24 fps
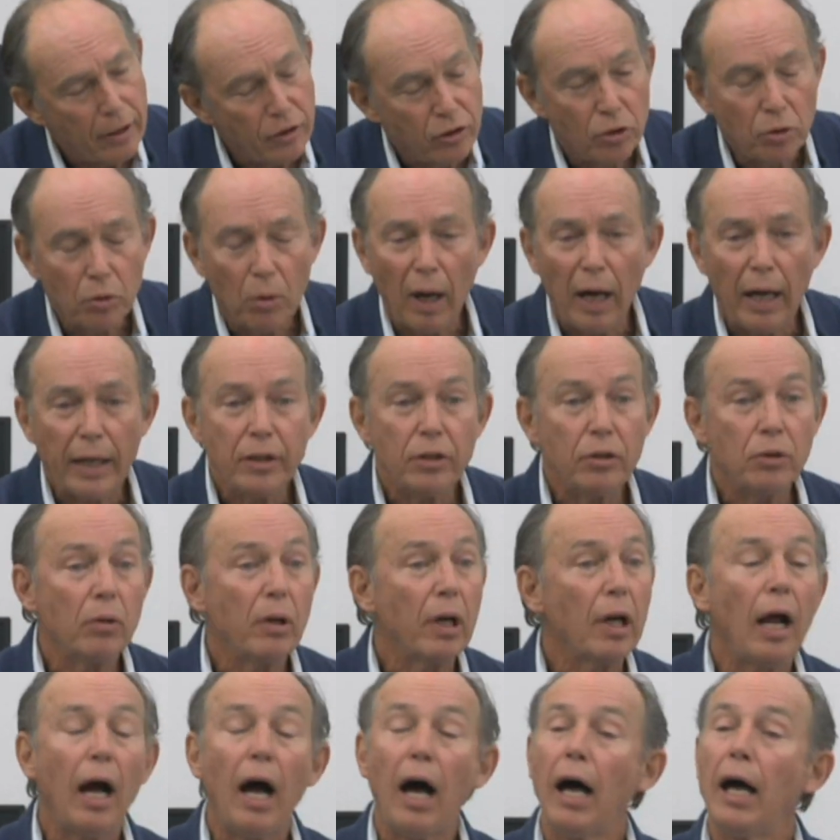Do I do
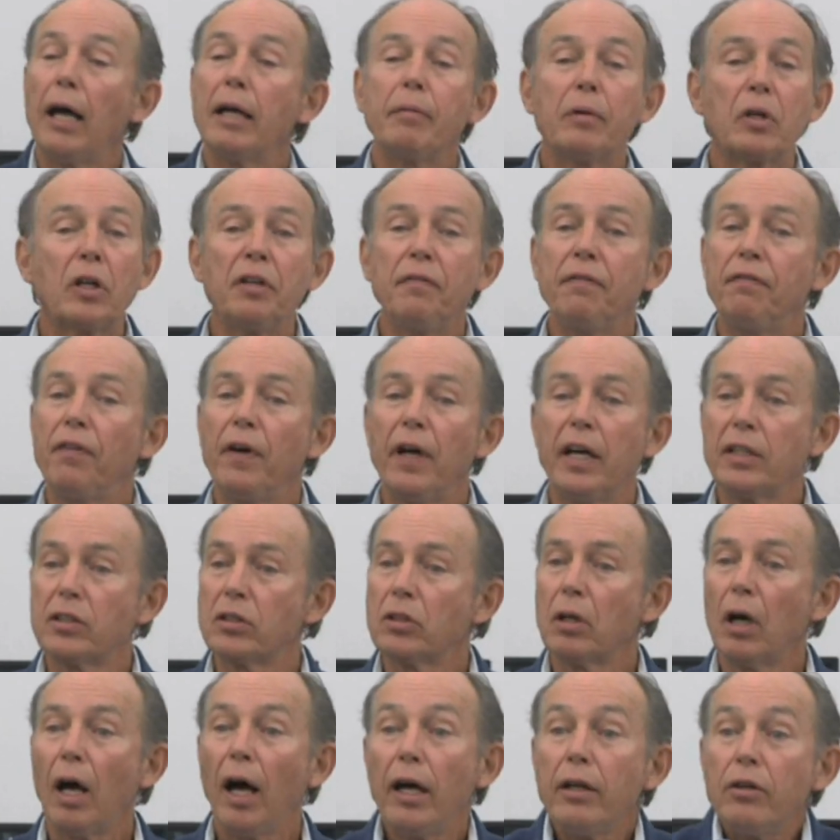it? I
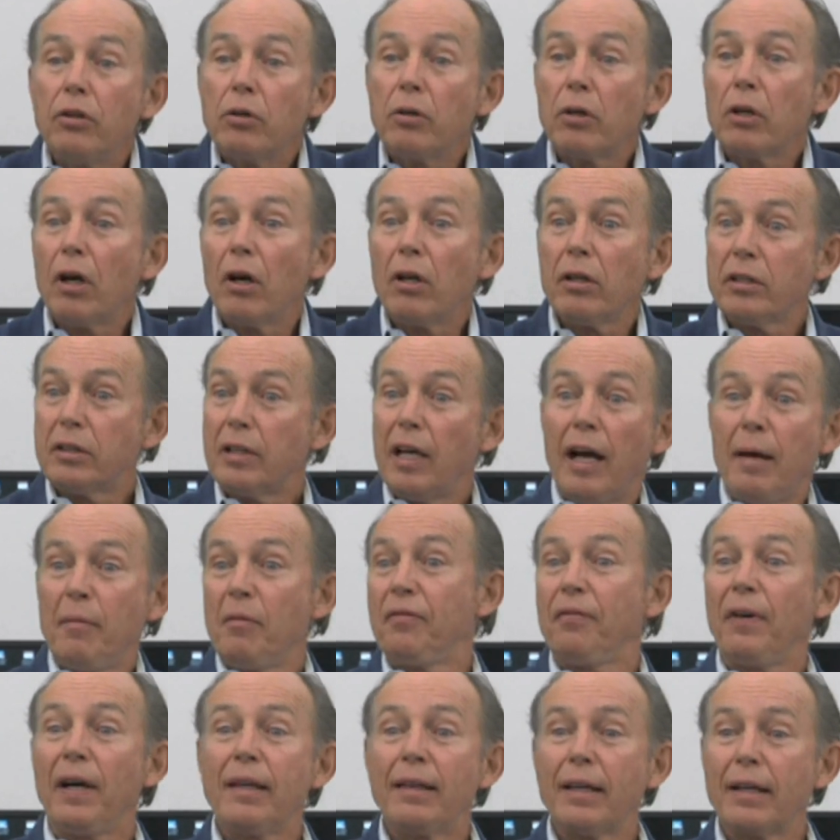confess. I do it all the time
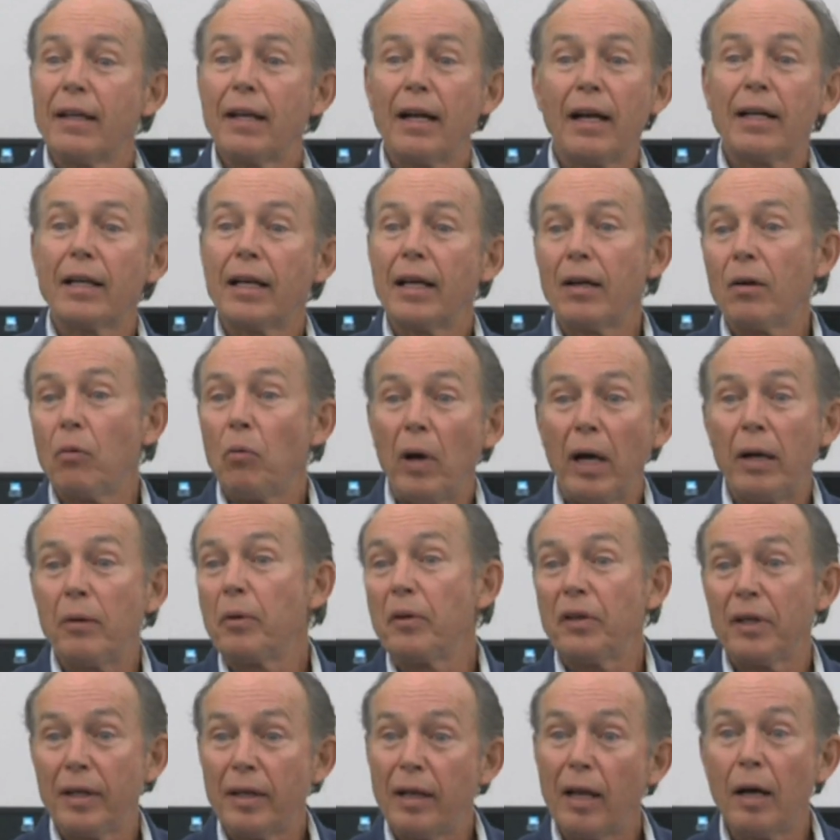if I think I can get away
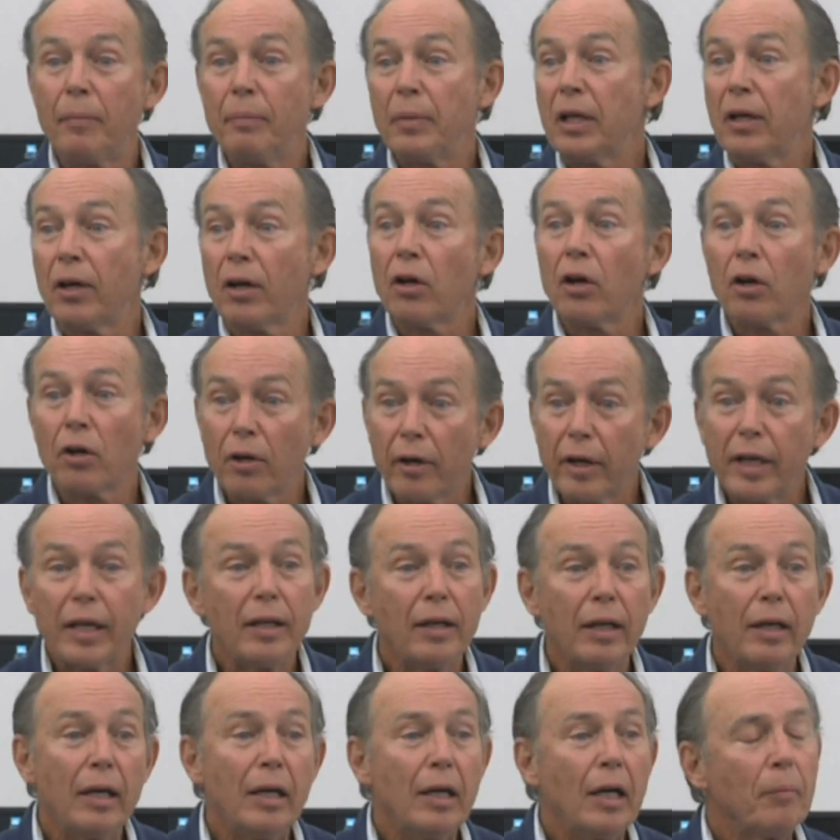with it and I'm in a
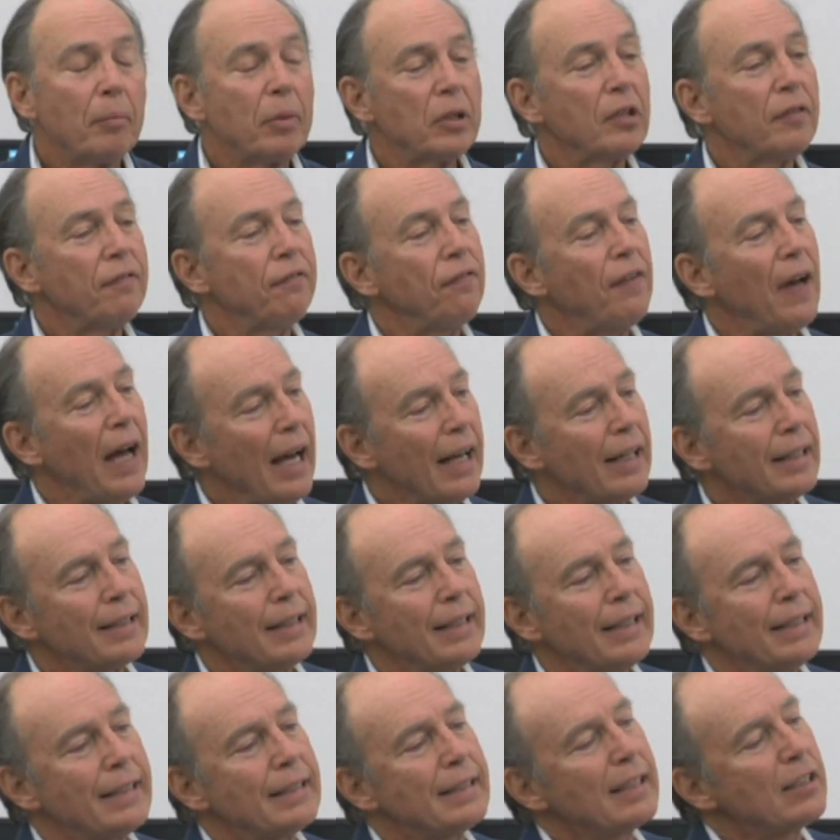hurry. But the fact
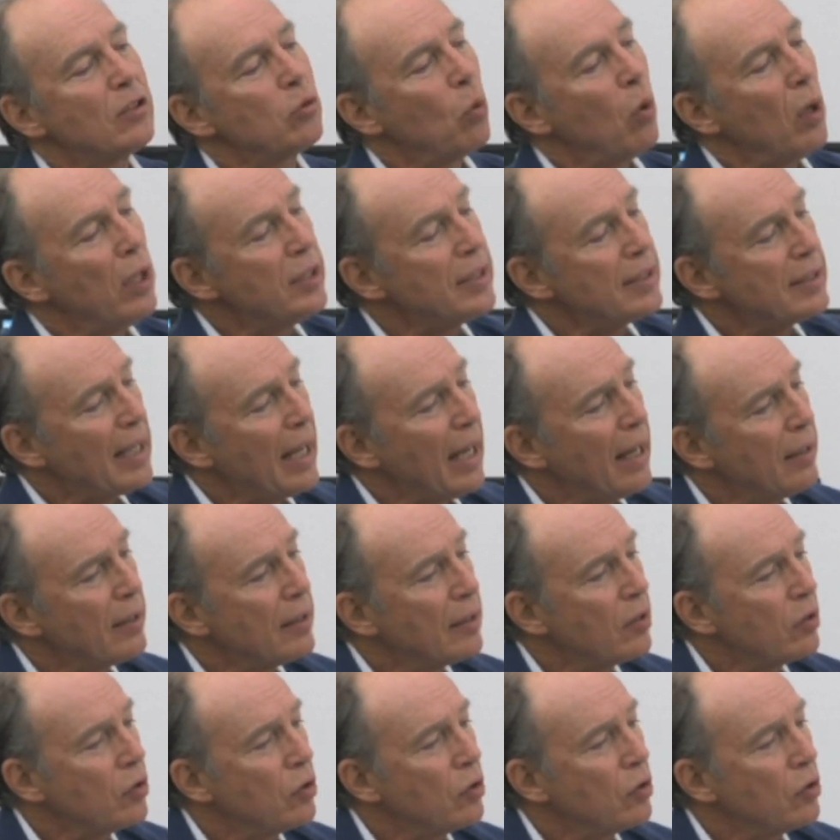is, is once that